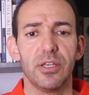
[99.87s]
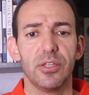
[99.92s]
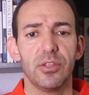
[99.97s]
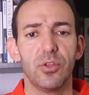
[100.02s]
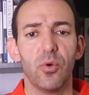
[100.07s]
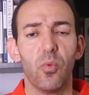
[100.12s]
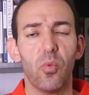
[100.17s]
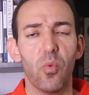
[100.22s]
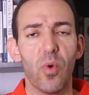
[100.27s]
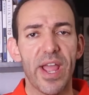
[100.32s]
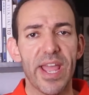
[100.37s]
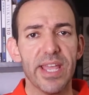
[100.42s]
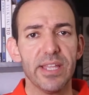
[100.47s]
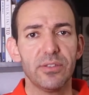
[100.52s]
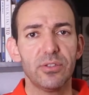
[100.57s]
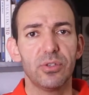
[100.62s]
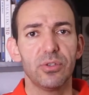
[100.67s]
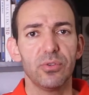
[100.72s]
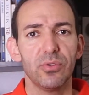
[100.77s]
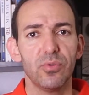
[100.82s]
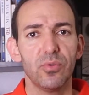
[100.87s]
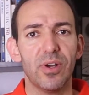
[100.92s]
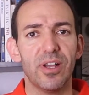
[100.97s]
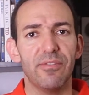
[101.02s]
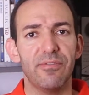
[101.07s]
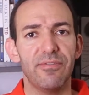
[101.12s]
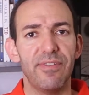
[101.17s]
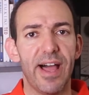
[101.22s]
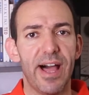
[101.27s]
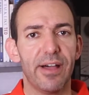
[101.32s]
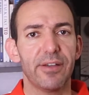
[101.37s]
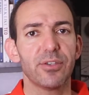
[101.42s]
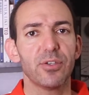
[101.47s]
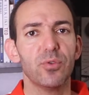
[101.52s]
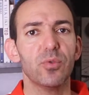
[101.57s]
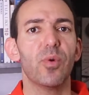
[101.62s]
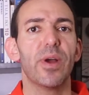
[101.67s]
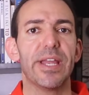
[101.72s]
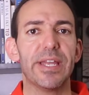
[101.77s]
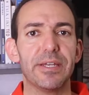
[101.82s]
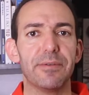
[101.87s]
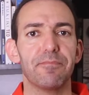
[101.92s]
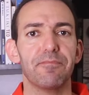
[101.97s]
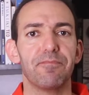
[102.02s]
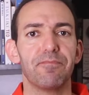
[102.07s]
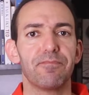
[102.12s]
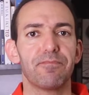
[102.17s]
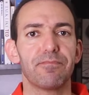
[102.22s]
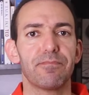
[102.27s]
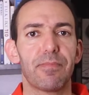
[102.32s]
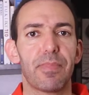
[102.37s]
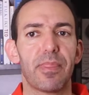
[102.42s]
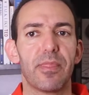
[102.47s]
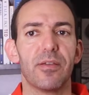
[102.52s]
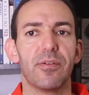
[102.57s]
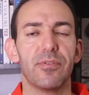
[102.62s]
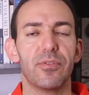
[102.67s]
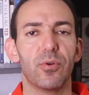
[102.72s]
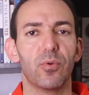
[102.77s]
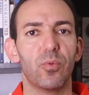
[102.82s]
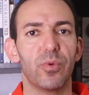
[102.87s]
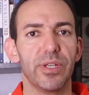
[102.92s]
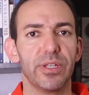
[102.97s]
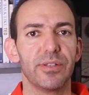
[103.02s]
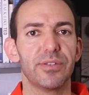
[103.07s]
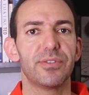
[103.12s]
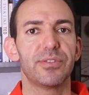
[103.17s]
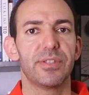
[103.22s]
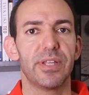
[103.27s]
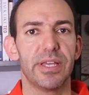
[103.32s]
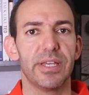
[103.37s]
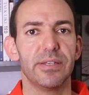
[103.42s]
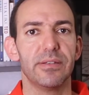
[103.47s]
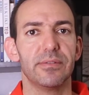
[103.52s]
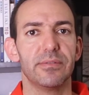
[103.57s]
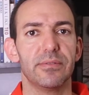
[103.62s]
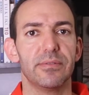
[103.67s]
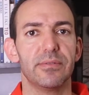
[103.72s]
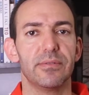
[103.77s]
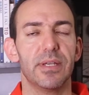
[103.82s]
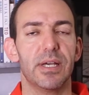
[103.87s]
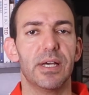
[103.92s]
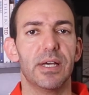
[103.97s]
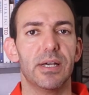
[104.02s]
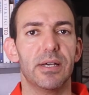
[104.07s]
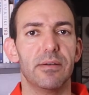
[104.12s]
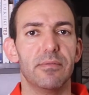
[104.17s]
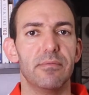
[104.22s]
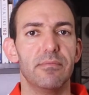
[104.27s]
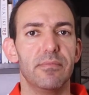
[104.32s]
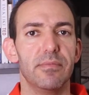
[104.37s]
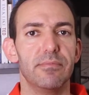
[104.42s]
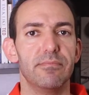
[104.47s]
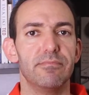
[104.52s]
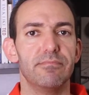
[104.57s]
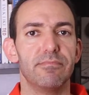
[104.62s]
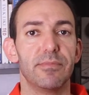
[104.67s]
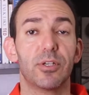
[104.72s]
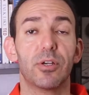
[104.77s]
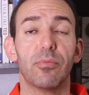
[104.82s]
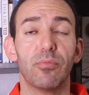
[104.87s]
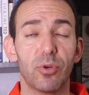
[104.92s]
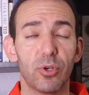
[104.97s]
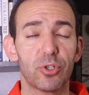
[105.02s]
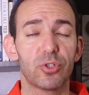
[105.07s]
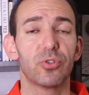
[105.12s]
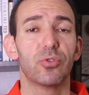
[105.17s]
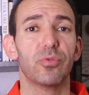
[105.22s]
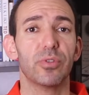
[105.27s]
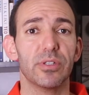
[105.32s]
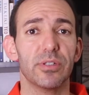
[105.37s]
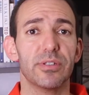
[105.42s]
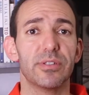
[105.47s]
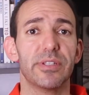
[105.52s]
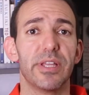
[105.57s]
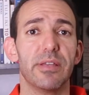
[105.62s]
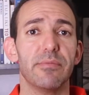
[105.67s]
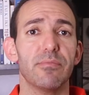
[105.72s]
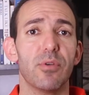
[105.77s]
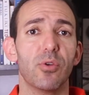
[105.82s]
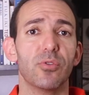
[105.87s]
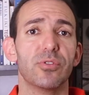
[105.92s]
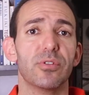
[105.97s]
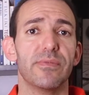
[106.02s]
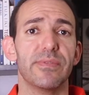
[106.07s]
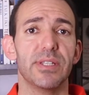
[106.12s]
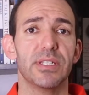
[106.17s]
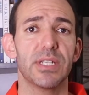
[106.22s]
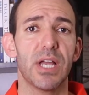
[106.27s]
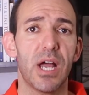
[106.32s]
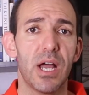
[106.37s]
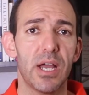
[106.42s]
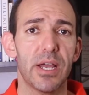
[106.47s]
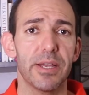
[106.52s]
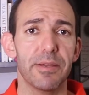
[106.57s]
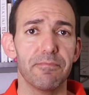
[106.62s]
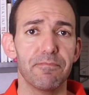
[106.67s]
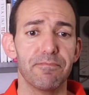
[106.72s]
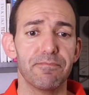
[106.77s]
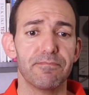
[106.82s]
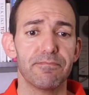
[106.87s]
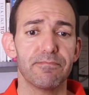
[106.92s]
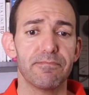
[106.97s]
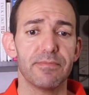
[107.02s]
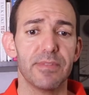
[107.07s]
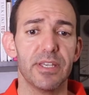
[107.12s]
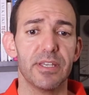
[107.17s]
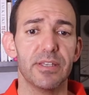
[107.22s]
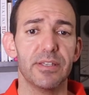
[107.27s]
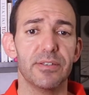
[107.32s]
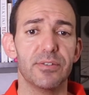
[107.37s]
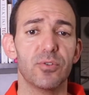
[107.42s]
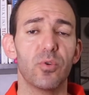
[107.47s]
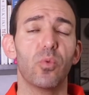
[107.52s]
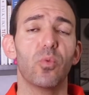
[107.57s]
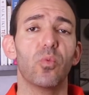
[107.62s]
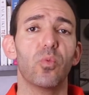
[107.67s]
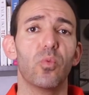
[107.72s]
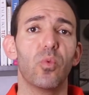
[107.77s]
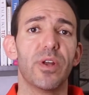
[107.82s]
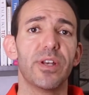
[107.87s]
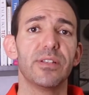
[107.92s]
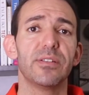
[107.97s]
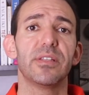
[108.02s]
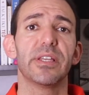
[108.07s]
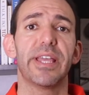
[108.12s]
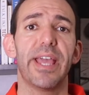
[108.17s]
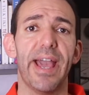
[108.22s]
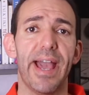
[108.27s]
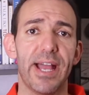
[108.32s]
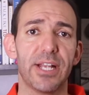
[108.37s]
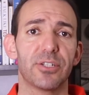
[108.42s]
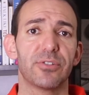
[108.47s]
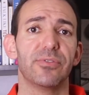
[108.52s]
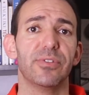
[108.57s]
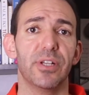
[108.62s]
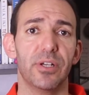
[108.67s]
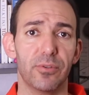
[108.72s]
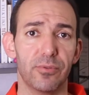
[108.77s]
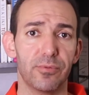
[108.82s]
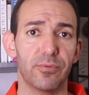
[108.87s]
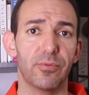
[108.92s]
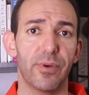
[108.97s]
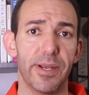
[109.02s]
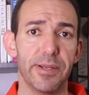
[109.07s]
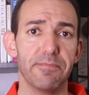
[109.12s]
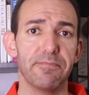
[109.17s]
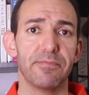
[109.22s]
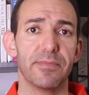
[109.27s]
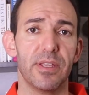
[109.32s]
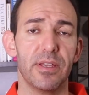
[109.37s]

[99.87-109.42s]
The way to evaluate the real estate, commercial real estate most of the time, is what is the cash flow, right?